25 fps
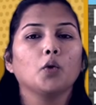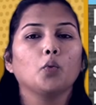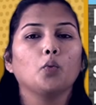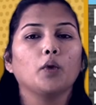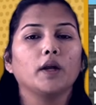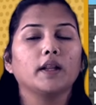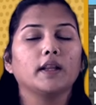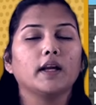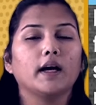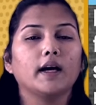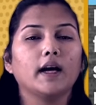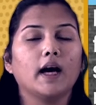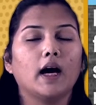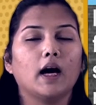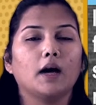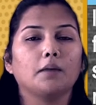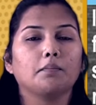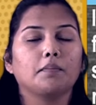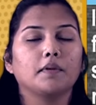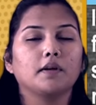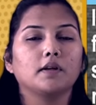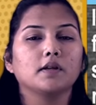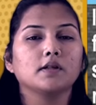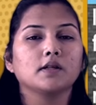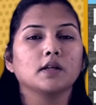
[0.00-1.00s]
When that
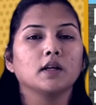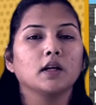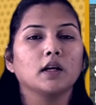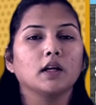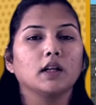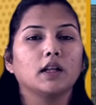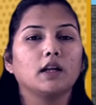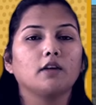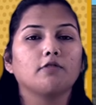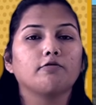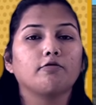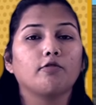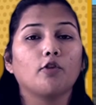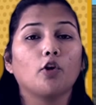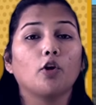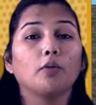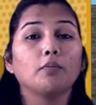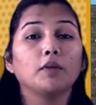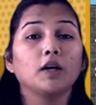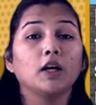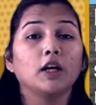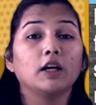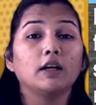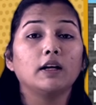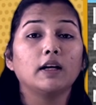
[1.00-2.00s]
happens, they
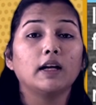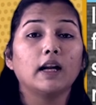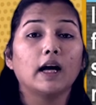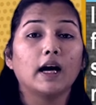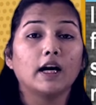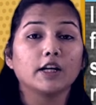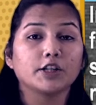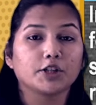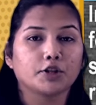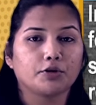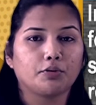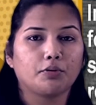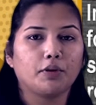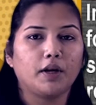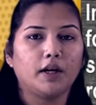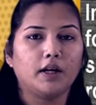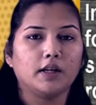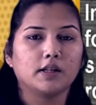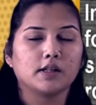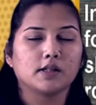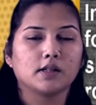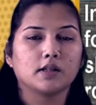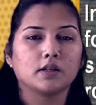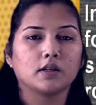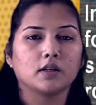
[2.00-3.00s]
form large
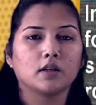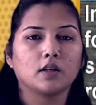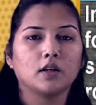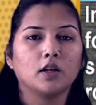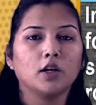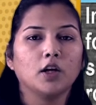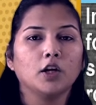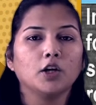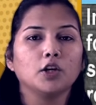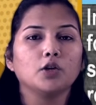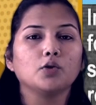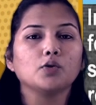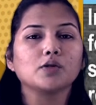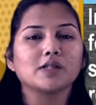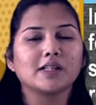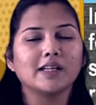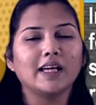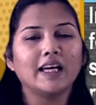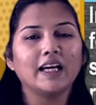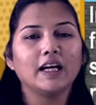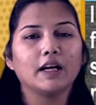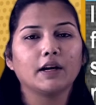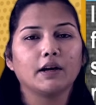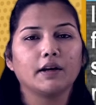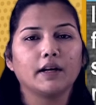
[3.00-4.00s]
grains. You
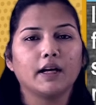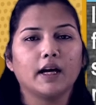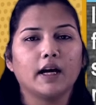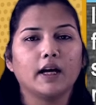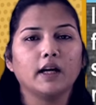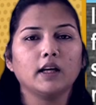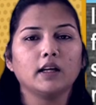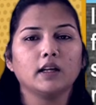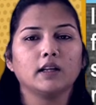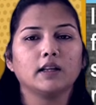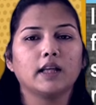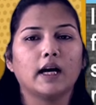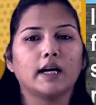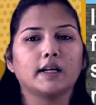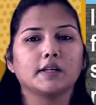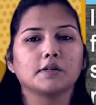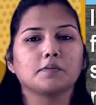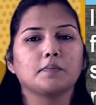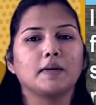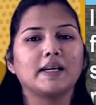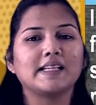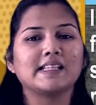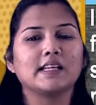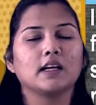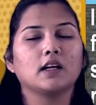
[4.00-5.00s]
see granite, that
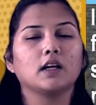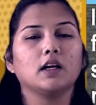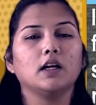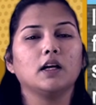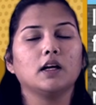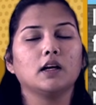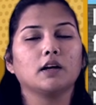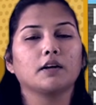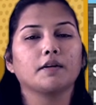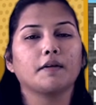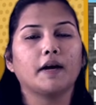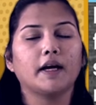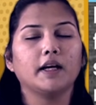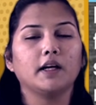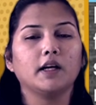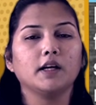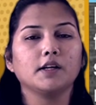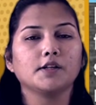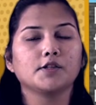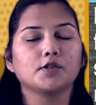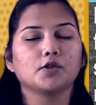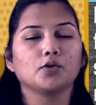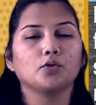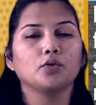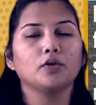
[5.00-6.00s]
is basically a
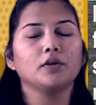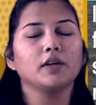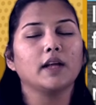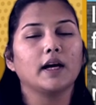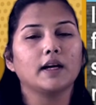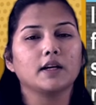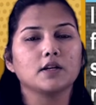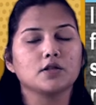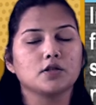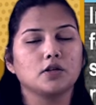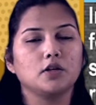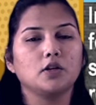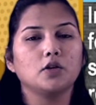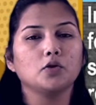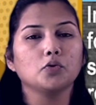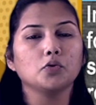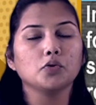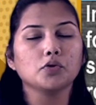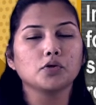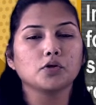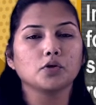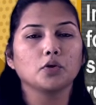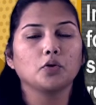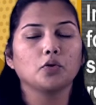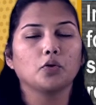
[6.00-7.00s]
grinding stone that is
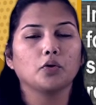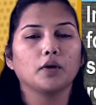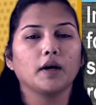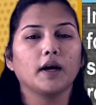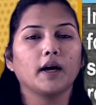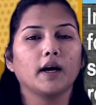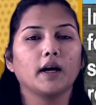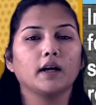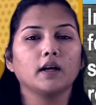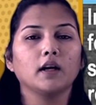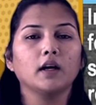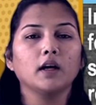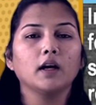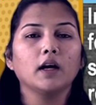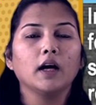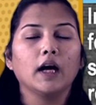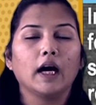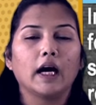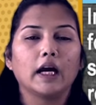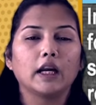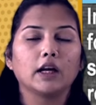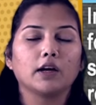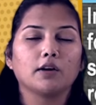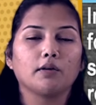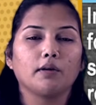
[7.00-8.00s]
used to go ahead
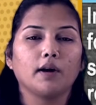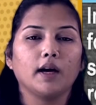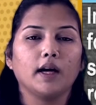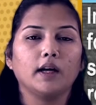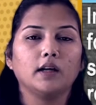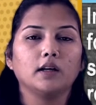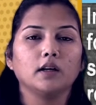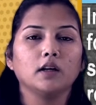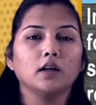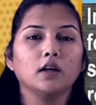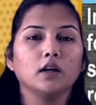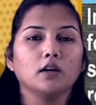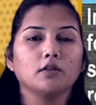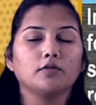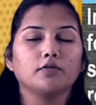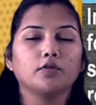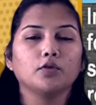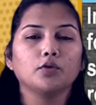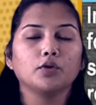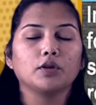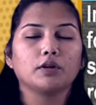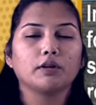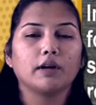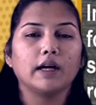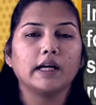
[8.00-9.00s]
and grind
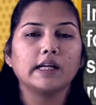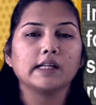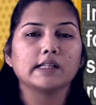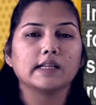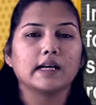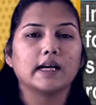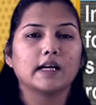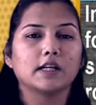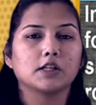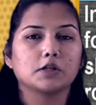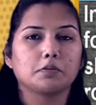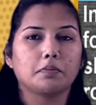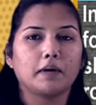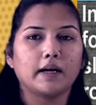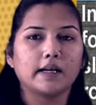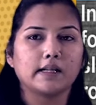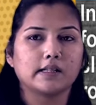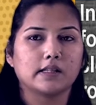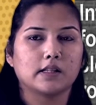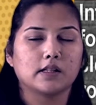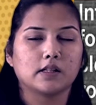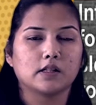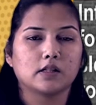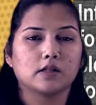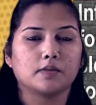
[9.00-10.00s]
food grains and
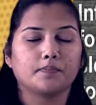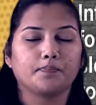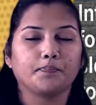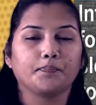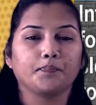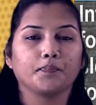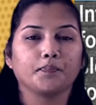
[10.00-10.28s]
spices.